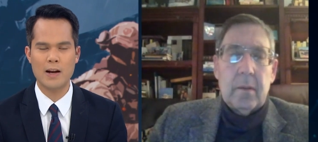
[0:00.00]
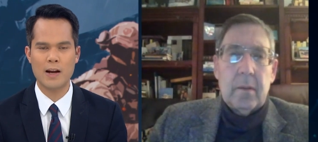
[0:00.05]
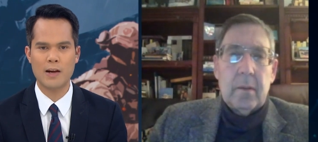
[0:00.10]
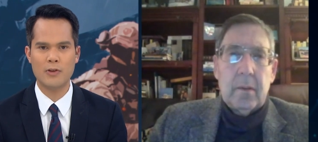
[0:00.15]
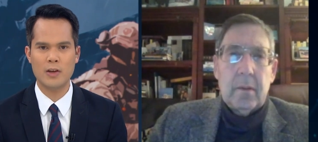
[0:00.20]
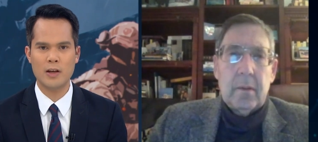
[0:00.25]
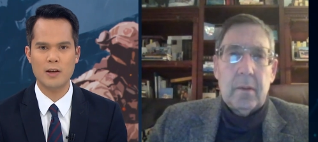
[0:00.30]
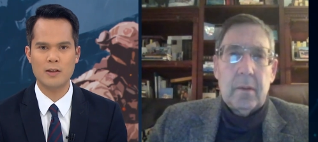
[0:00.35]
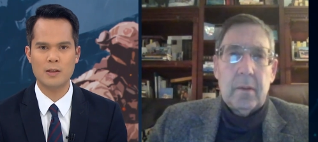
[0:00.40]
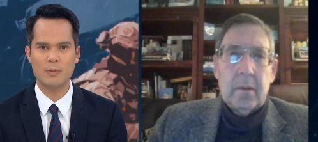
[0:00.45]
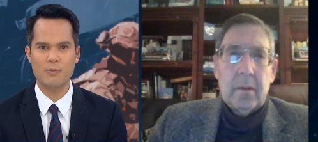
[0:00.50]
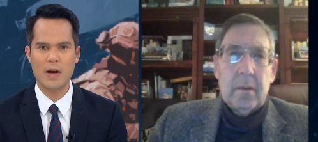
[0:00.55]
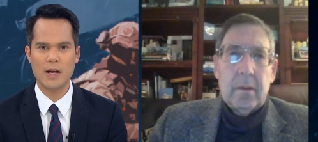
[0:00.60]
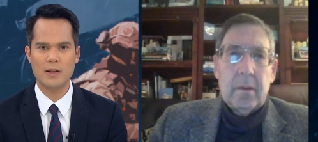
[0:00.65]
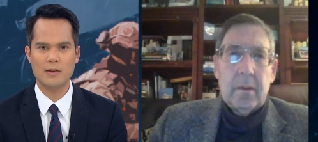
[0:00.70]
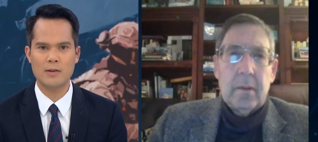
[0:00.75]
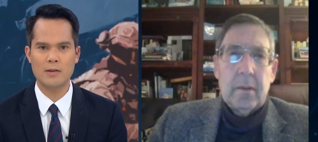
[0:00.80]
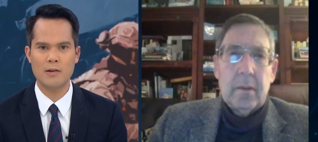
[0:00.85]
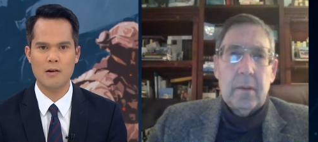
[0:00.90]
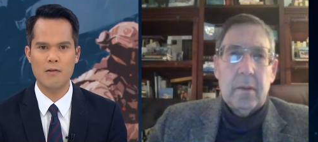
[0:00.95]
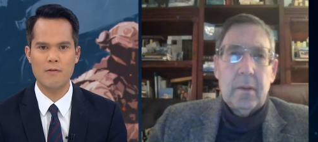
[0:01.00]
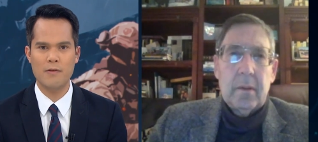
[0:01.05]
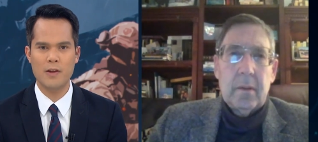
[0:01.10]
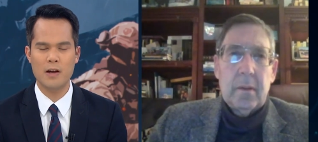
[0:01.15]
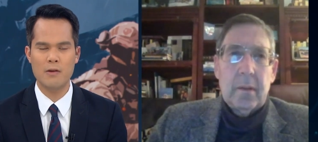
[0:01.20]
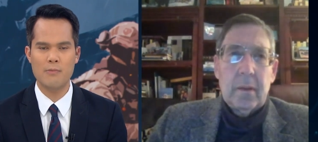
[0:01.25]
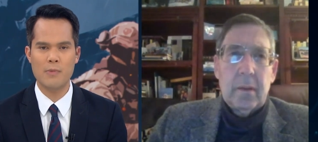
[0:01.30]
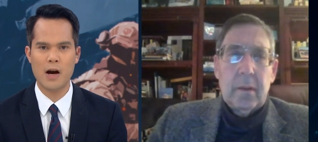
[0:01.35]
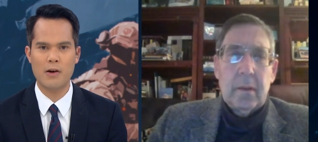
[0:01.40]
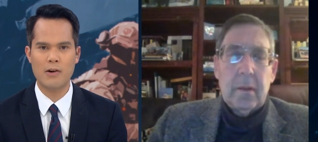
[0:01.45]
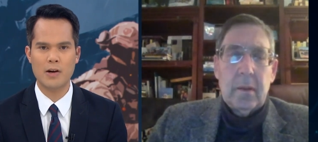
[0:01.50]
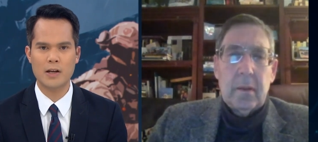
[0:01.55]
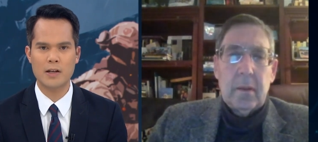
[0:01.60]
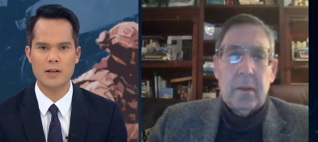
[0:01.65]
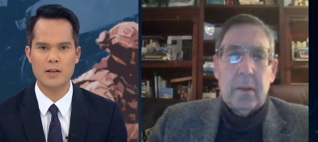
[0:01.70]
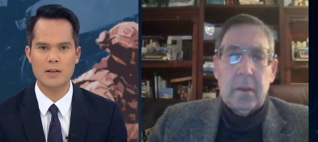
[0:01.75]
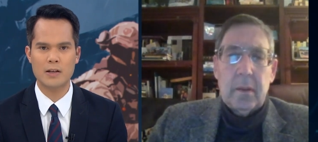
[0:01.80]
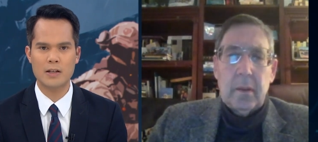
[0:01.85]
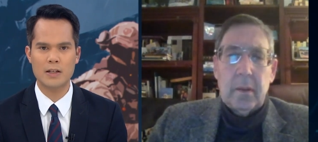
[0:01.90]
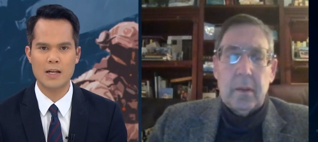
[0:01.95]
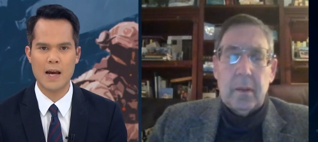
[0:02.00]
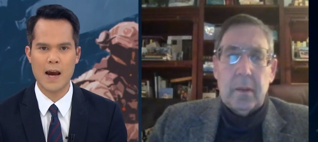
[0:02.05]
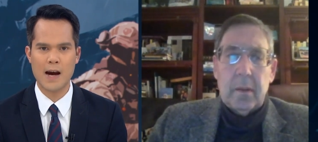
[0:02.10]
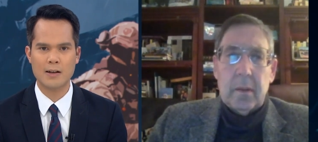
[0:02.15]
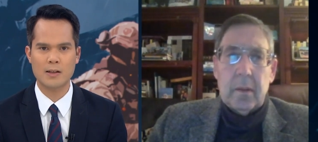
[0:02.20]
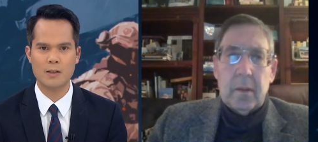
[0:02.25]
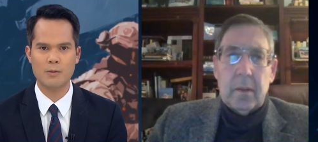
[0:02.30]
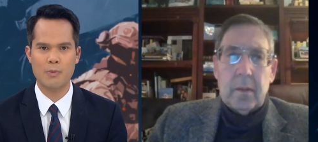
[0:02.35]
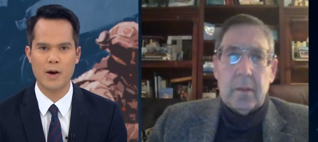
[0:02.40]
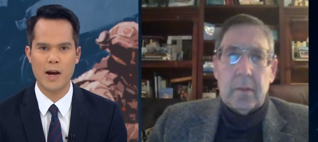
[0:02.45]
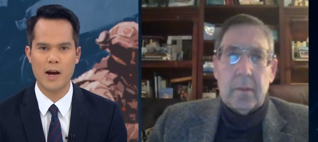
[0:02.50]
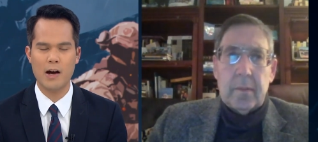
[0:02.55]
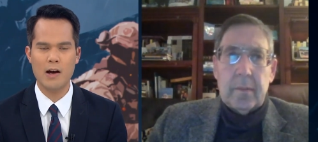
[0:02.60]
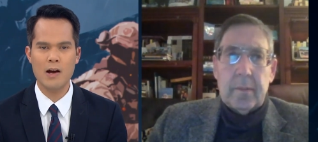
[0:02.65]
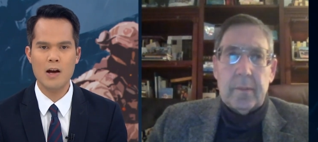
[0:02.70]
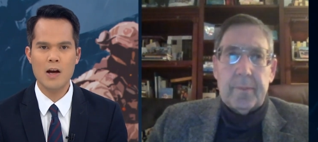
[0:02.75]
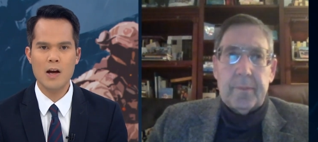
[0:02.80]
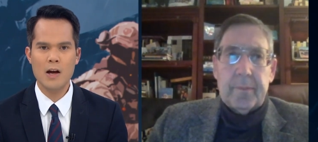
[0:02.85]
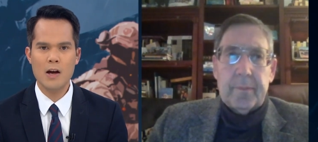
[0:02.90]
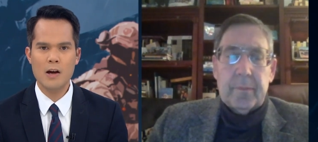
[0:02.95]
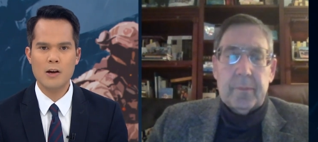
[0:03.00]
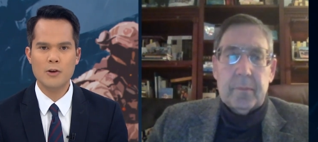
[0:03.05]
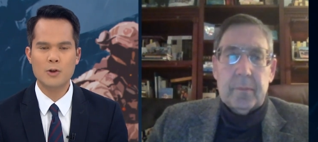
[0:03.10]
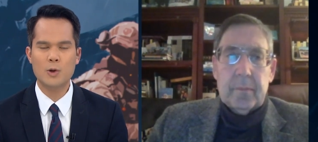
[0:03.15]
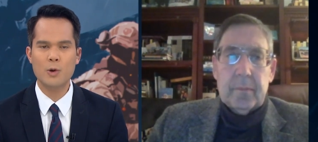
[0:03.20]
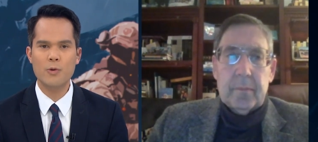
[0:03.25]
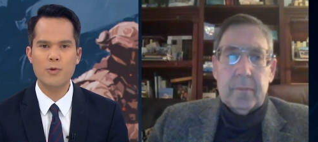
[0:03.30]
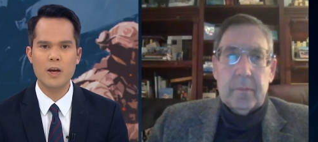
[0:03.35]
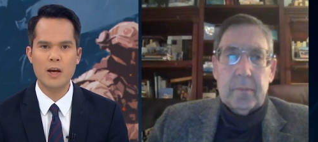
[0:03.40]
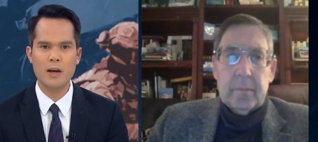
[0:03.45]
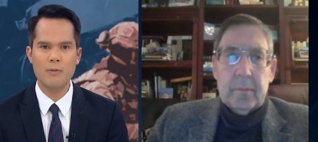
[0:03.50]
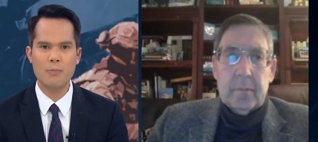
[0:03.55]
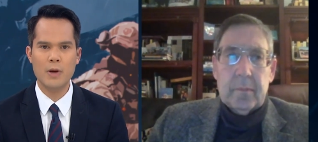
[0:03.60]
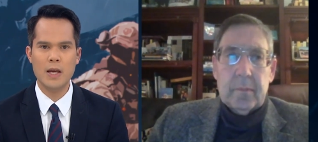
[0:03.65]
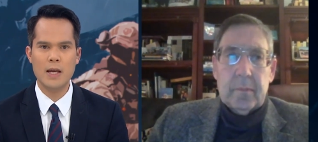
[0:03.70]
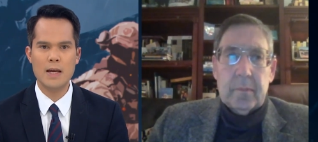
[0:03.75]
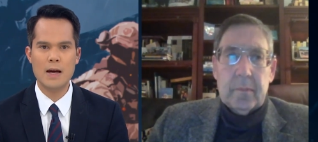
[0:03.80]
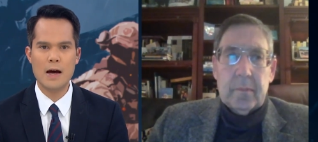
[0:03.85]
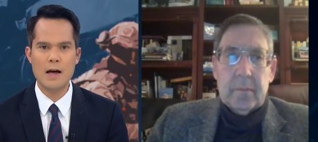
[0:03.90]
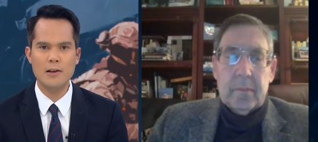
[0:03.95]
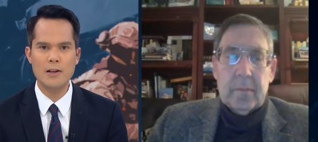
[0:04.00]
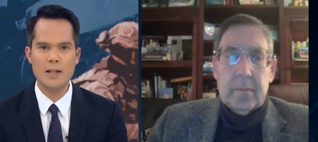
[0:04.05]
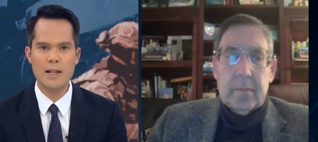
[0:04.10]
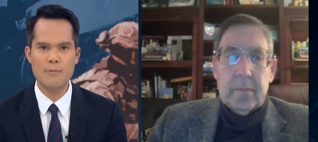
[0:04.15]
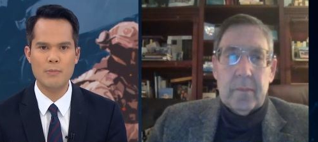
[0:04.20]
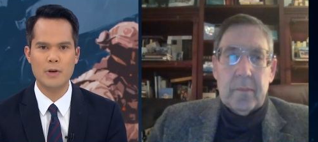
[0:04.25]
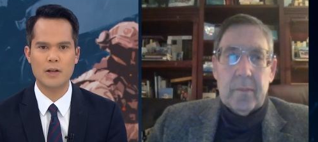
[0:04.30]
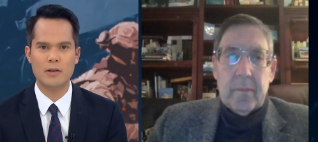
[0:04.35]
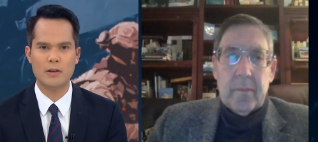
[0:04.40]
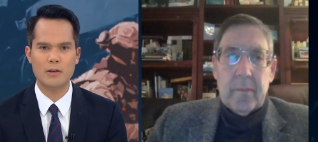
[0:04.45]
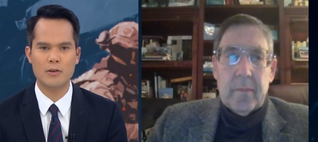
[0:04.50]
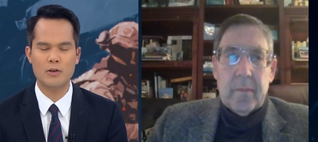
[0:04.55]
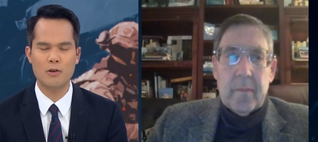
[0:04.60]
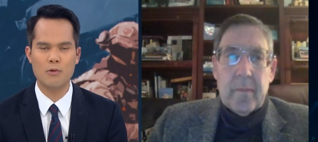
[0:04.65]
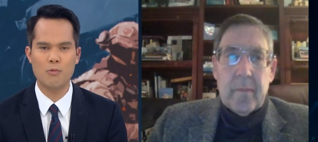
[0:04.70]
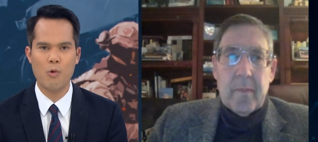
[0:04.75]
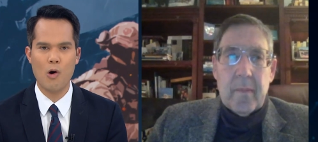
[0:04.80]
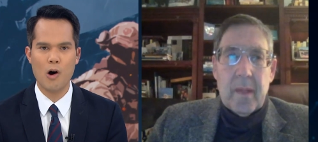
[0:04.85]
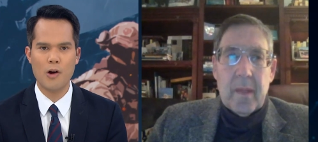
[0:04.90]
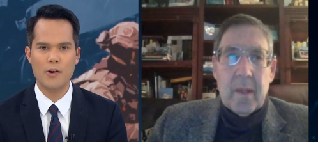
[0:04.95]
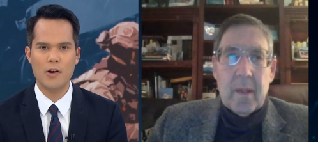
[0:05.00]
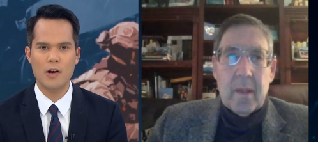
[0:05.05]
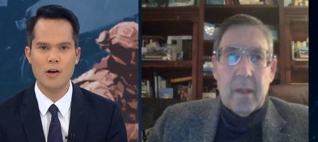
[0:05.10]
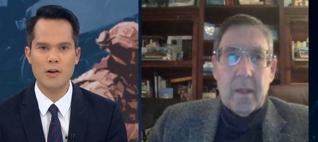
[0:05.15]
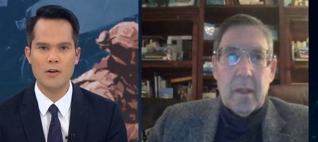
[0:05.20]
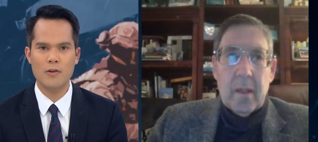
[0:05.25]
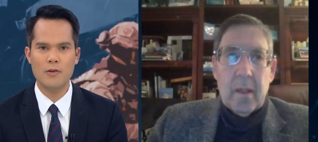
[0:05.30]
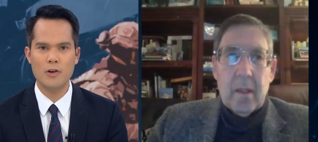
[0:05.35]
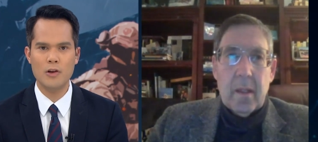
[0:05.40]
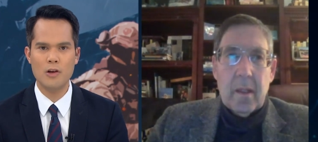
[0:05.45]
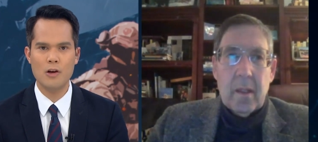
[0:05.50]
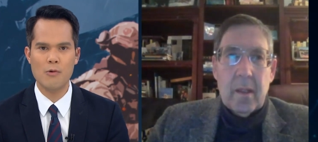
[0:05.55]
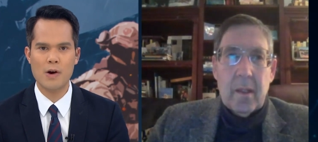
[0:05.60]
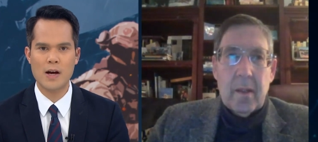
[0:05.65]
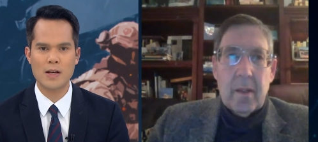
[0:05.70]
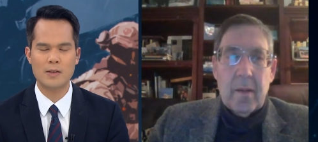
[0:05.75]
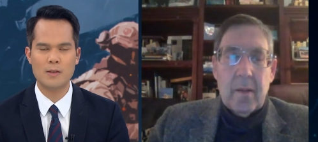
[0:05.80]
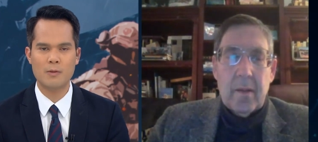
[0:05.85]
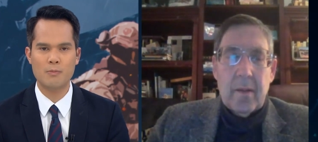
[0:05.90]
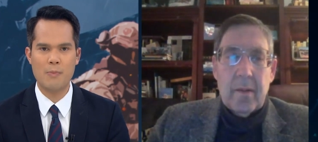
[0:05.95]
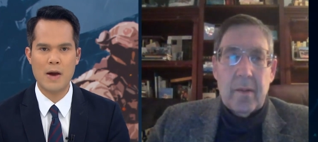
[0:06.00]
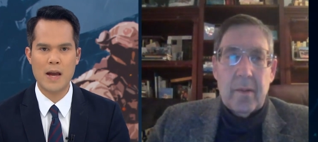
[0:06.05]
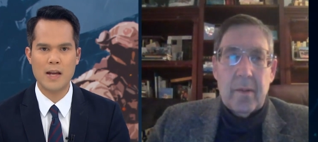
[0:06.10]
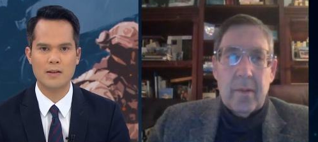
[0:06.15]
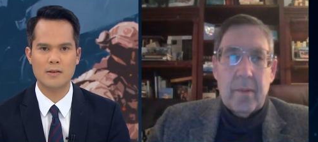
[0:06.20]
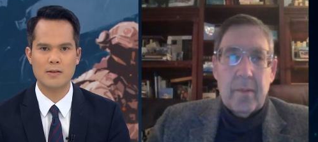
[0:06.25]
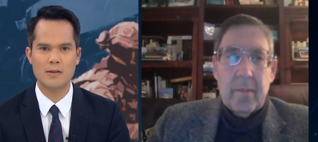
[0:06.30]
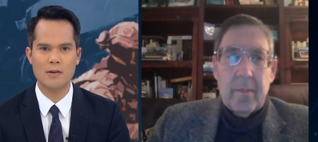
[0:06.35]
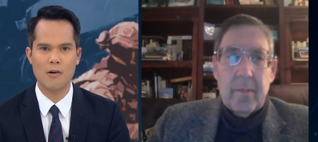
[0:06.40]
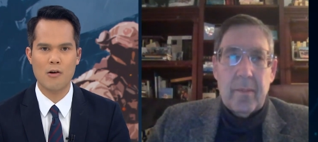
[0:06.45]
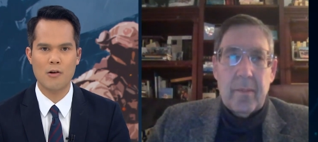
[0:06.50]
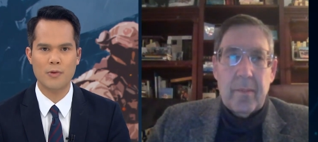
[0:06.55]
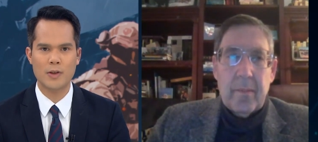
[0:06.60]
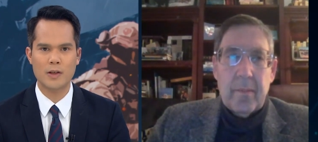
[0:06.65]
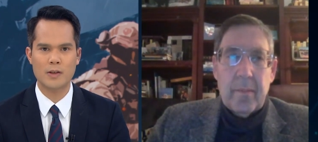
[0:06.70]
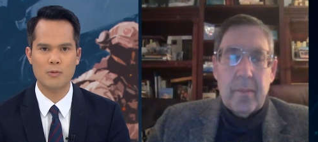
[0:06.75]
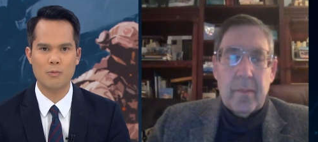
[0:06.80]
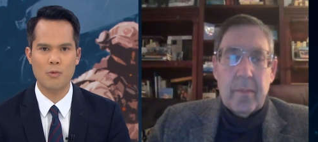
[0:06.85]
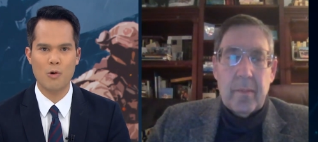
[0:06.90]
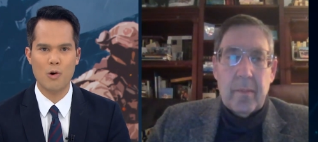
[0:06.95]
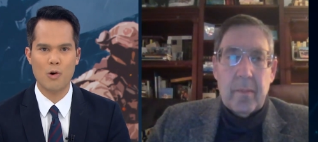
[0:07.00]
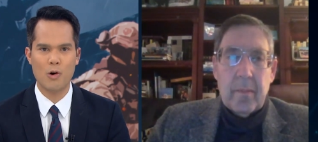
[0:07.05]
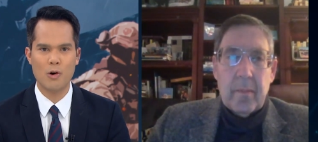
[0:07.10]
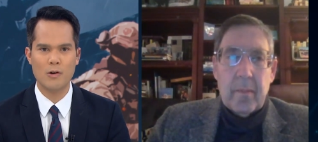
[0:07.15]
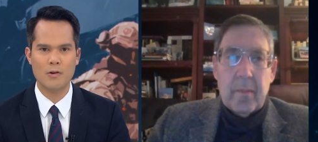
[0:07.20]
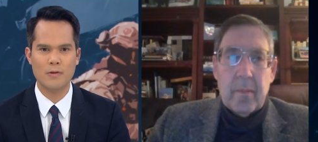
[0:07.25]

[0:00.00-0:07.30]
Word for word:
Speaker 1: at the expense of the American taxpayer. Should there be a limit to what the US spends on this war?